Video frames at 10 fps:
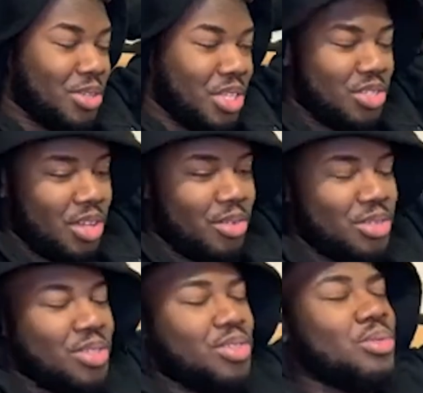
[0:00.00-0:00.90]
You want
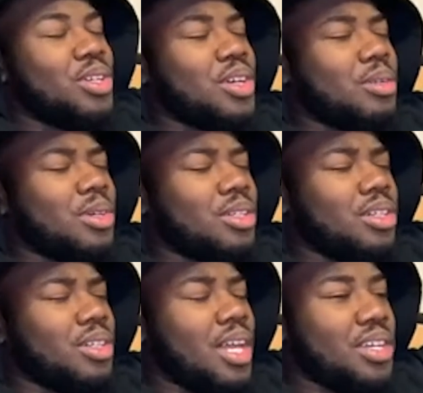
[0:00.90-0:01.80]
to talk
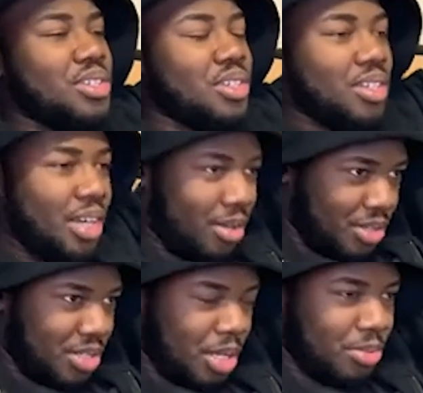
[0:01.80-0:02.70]
about last year and
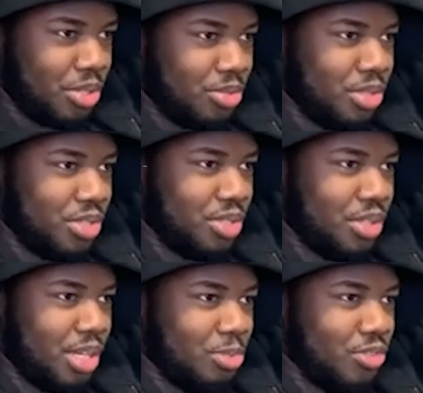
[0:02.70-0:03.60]
how I was helping you with
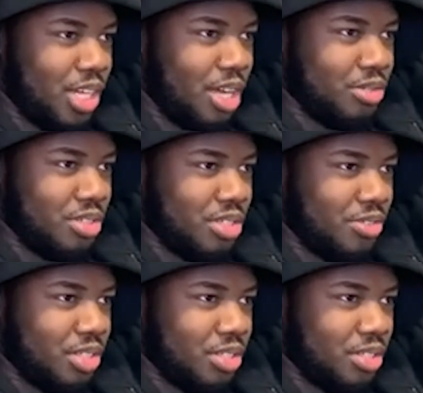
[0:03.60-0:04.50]
like moving out and
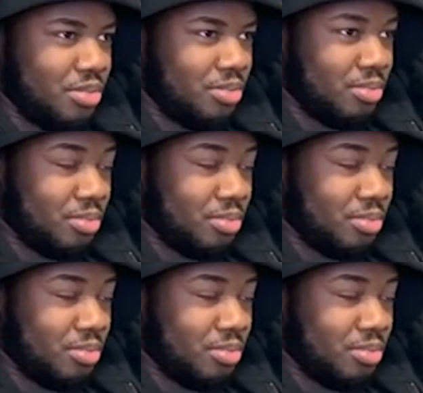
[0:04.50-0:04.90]
stuff like that?